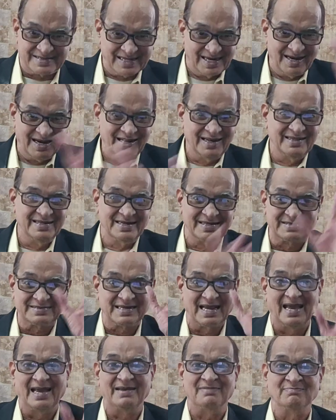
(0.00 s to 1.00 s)
Till this
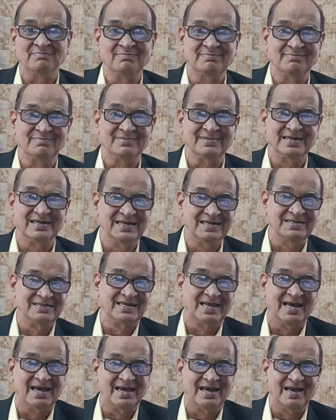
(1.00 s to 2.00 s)
time, it is
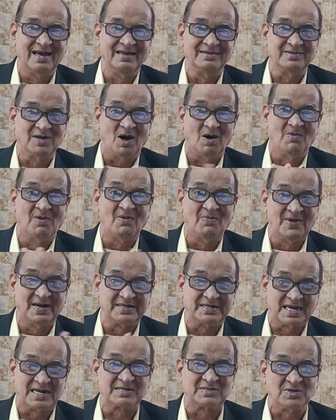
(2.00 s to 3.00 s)
the job of a
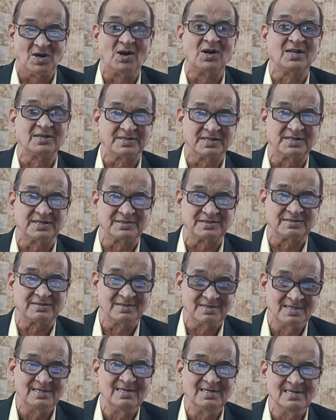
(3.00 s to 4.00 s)
technologist.
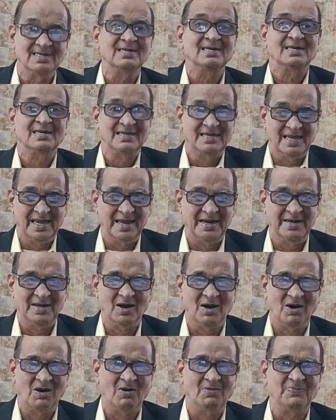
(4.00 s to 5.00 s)

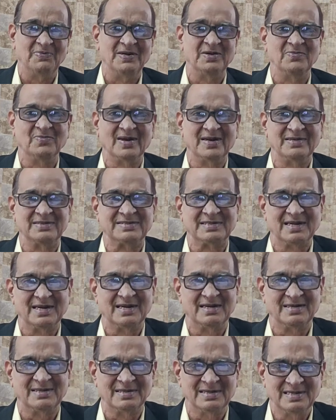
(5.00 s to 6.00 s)
Area of
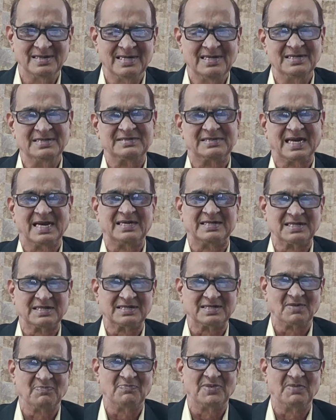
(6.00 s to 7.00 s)
invention,
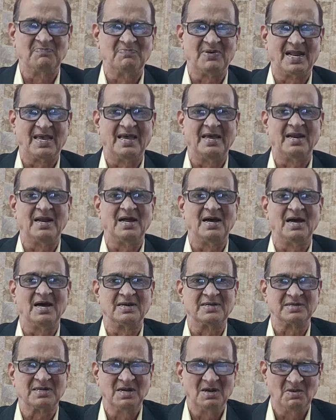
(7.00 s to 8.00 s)
status of the prior
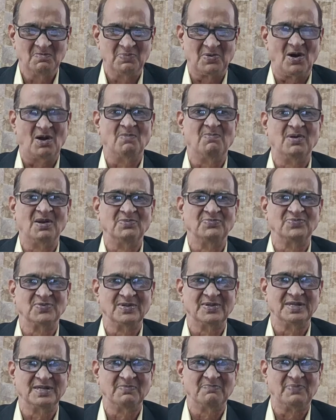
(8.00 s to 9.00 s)
art, problems
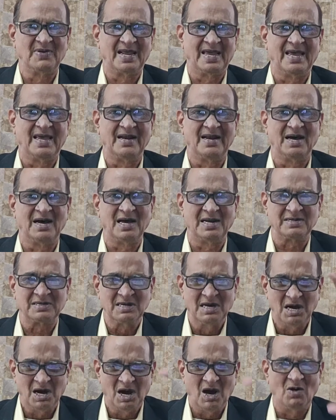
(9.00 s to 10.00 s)
with the prior art,
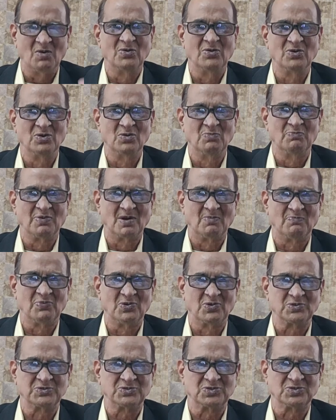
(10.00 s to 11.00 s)
how you
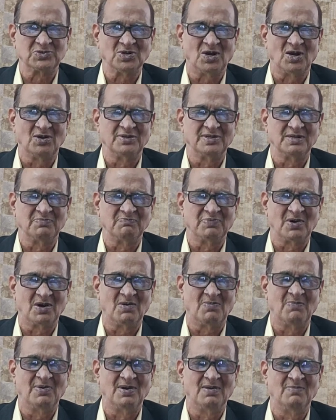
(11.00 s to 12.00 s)
propose to solve the
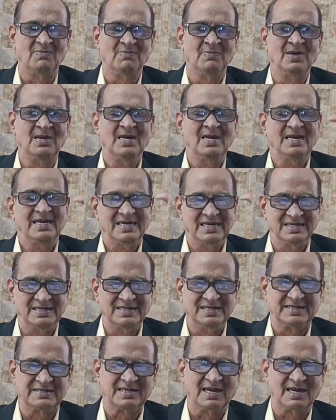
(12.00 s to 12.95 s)
problem, is